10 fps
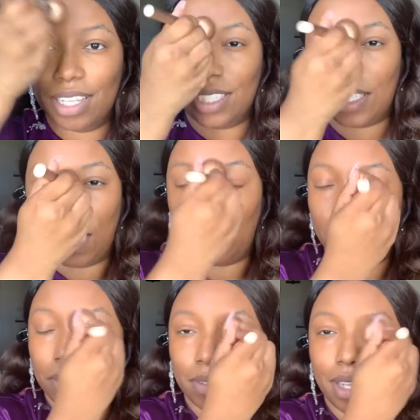So
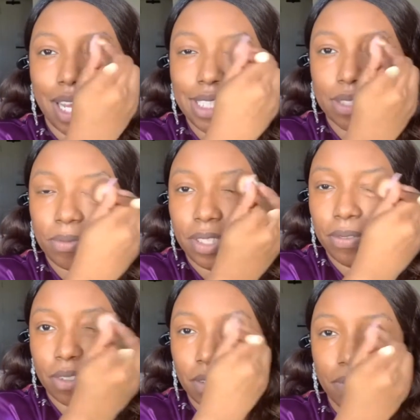I just really
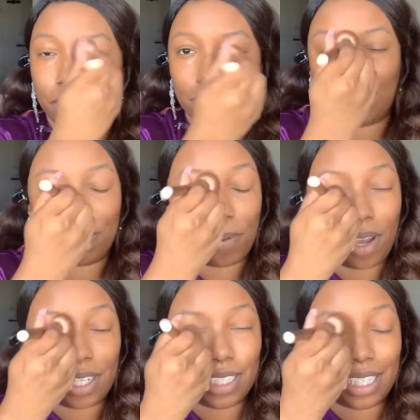want to focus
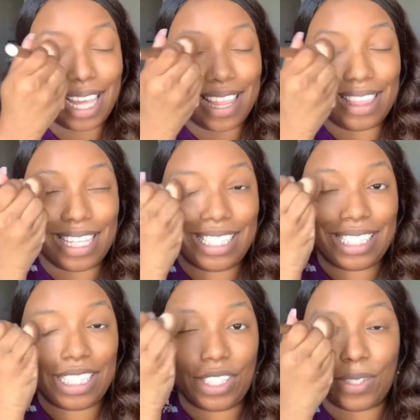product in the
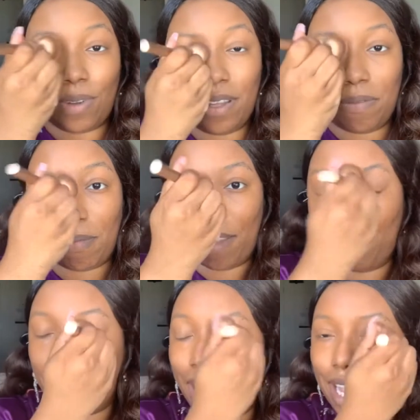center of my
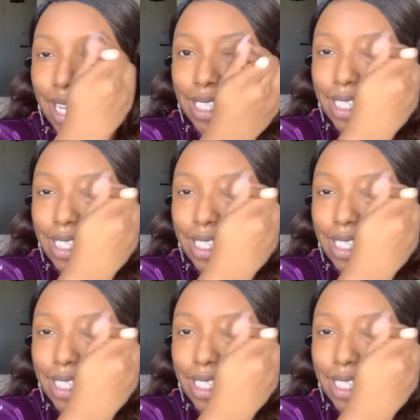face.